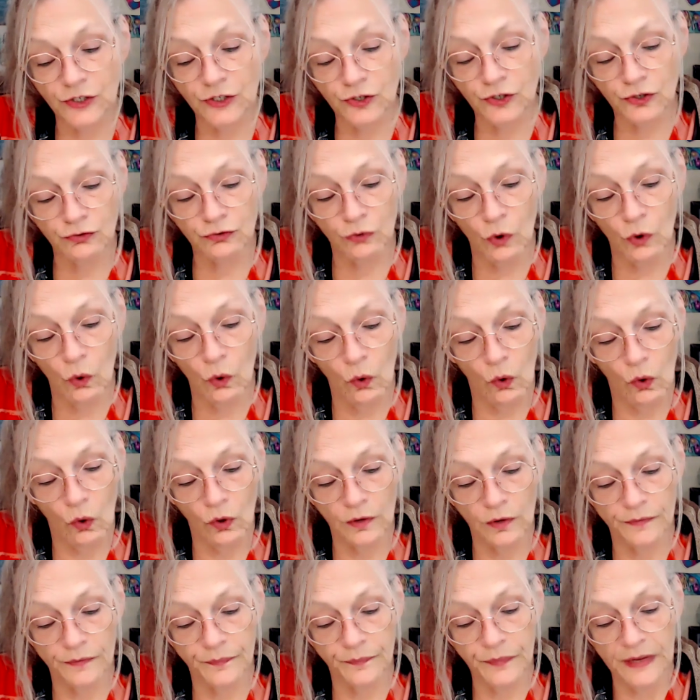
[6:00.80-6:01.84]

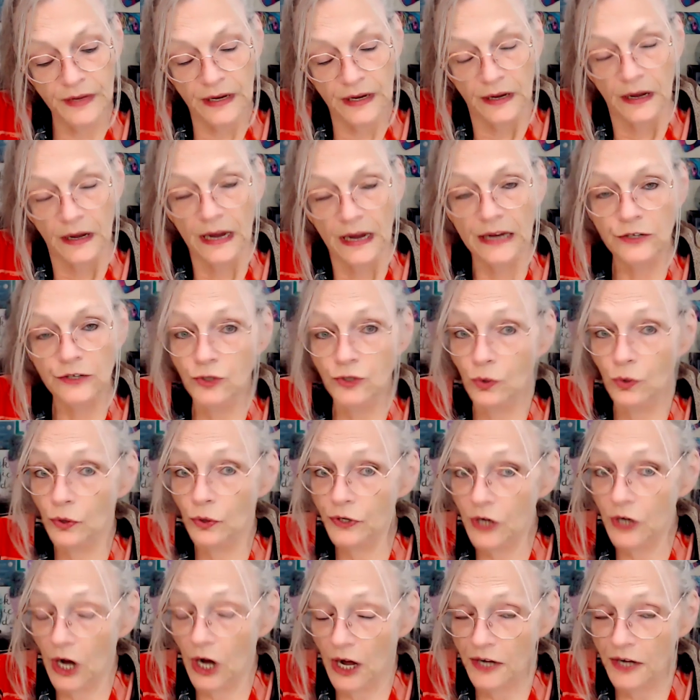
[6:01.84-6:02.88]
control and your
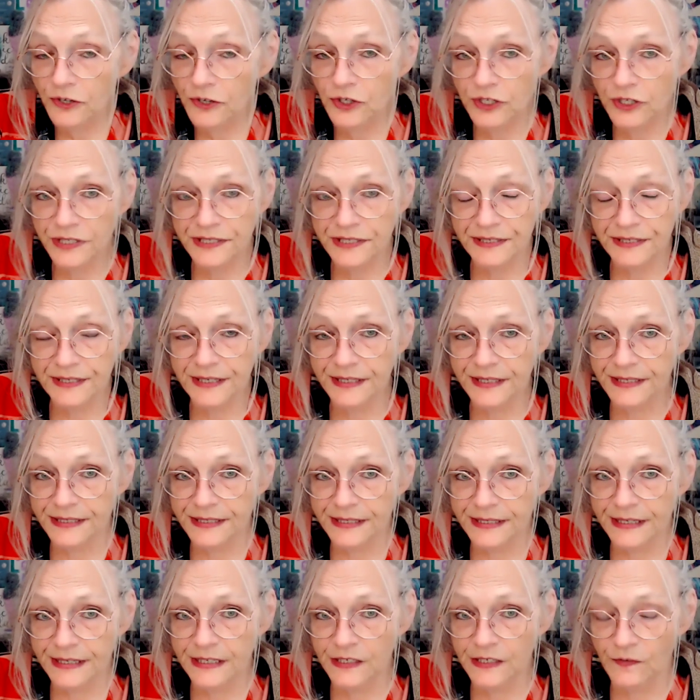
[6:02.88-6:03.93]

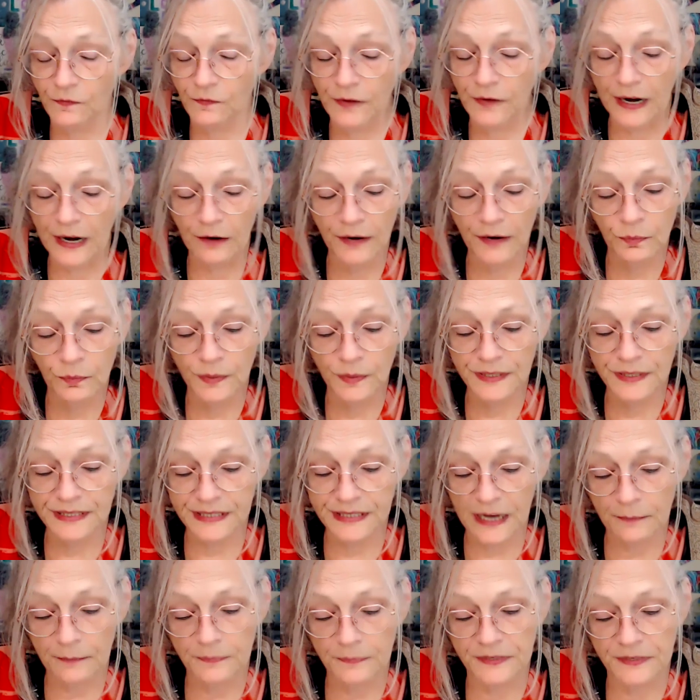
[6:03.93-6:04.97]
consciousness is very
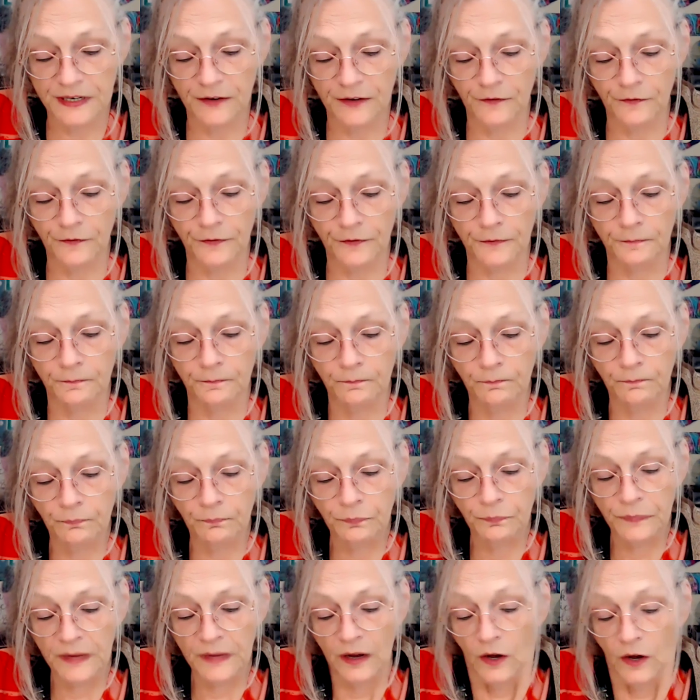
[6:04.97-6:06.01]
receptive.
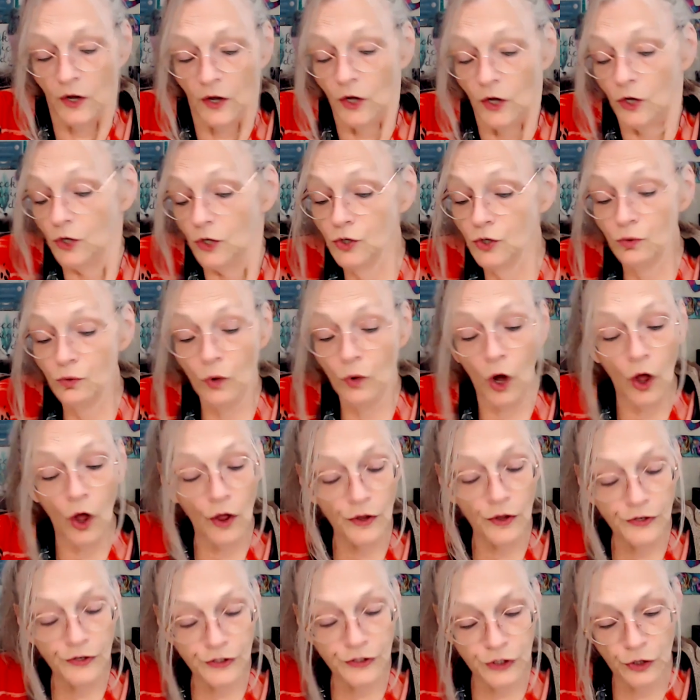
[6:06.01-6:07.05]
You
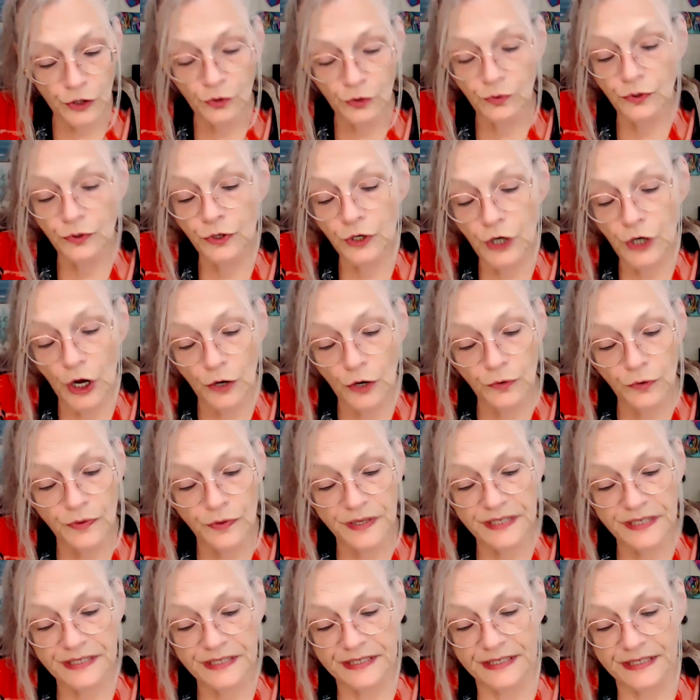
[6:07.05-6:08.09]
also know
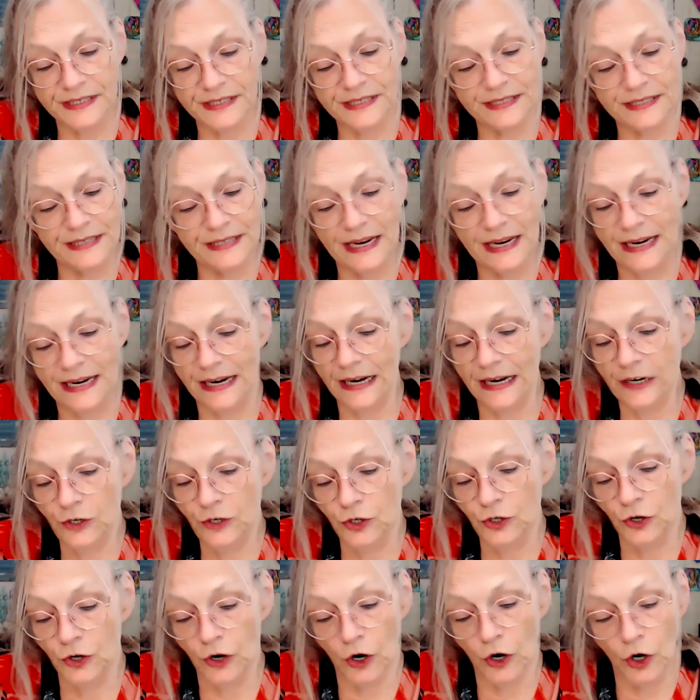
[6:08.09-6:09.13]
this state in
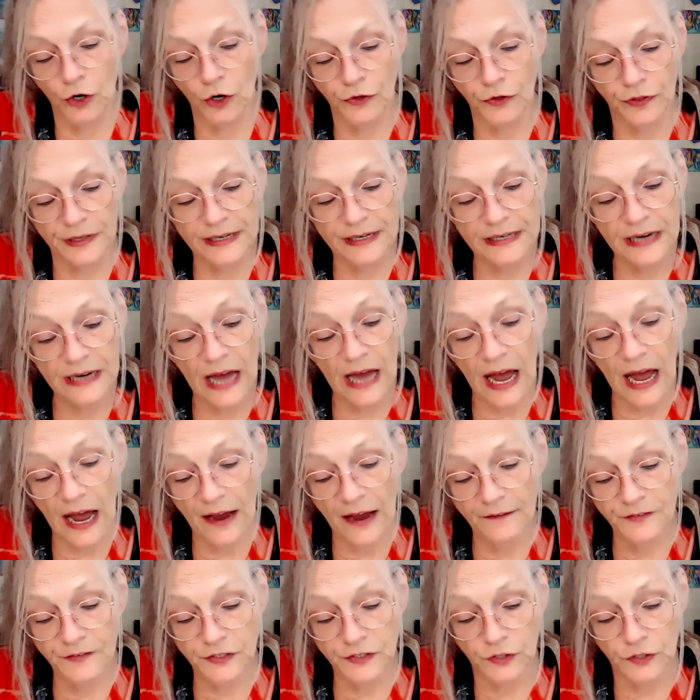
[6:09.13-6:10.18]
your earthly
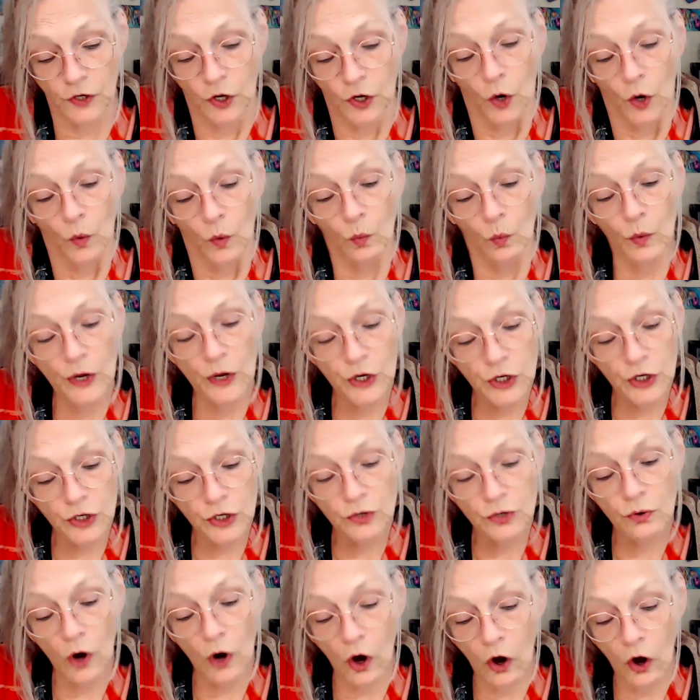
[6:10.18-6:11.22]
lives when
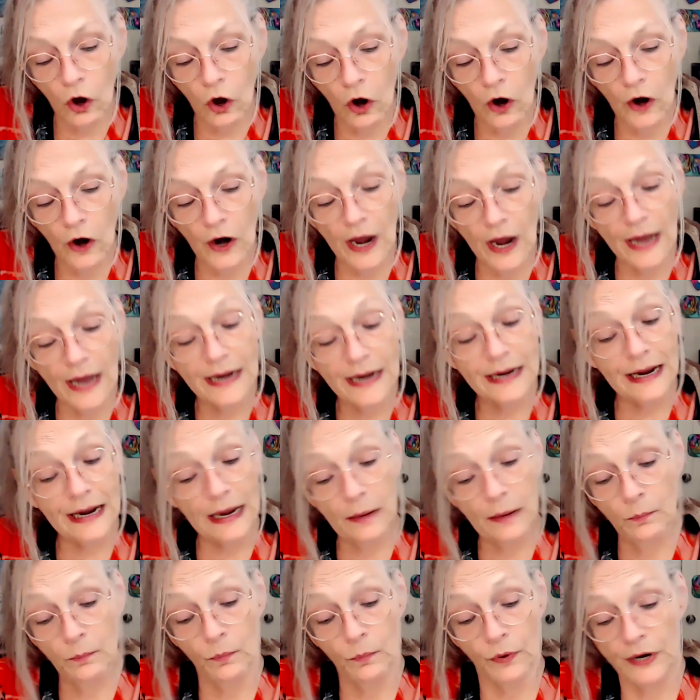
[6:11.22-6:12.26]
you are an
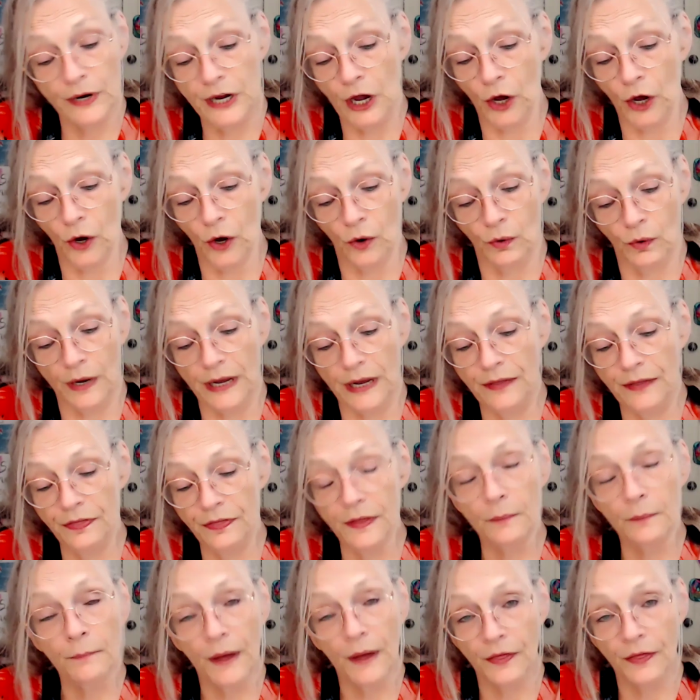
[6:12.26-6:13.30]
embryo in
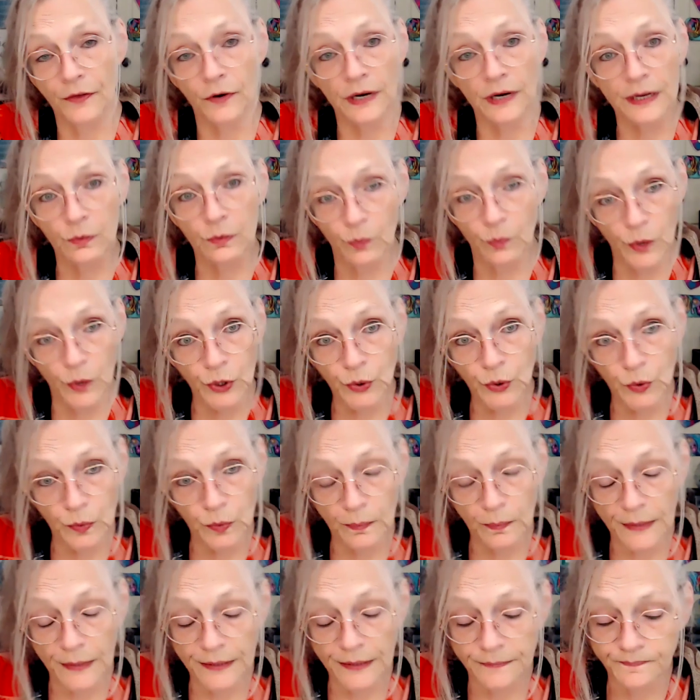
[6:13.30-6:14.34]
the motherly
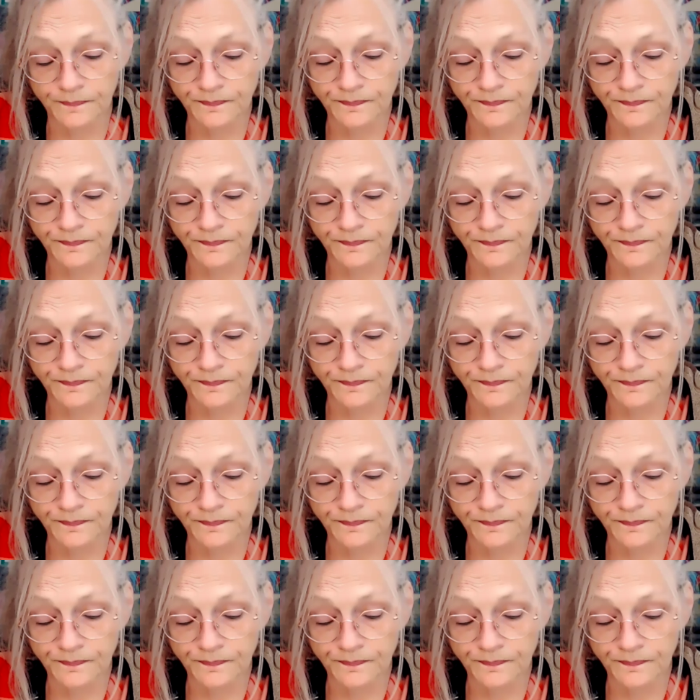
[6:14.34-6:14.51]
womb.